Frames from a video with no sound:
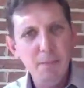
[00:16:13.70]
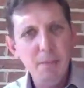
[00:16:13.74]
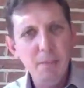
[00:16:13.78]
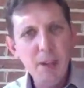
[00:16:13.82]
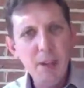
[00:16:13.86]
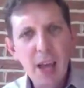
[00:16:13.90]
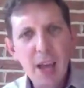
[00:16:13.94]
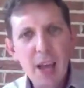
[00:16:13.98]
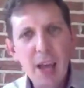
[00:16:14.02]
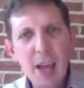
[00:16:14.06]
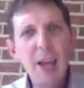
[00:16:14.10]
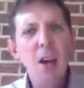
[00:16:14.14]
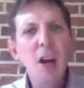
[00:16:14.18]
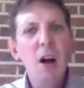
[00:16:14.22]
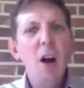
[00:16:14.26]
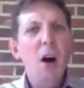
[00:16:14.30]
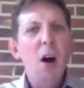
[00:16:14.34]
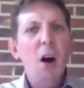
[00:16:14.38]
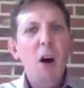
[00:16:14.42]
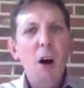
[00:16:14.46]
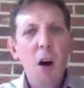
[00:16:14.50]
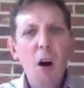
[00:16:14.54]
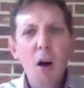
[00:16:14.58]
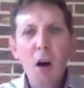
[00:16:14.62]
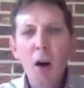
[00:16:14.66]
Okay?
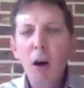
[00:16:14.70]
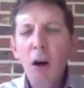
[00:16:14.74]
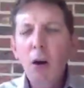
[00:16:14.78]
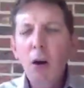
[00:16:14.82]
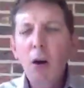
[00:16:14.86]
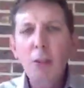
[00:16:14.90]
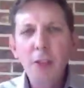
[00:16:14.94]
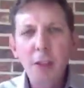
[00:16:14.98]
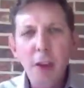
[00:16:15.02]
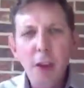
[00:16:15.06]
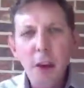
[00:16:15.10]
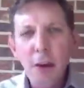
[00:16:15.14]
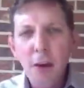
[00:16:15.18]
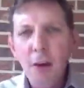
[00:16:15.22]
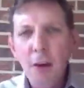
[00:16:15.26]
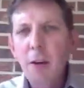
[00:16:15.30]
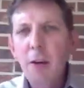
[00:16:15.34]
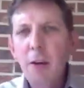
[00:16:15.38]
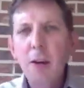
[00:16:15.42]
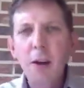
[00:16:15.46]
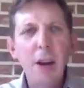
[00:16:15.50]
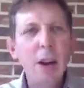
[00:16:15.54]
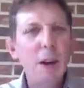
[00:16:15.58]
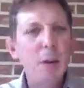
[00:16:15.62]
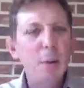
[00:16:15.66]
Are
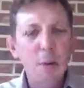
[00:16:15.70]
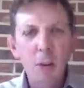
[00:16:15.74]
there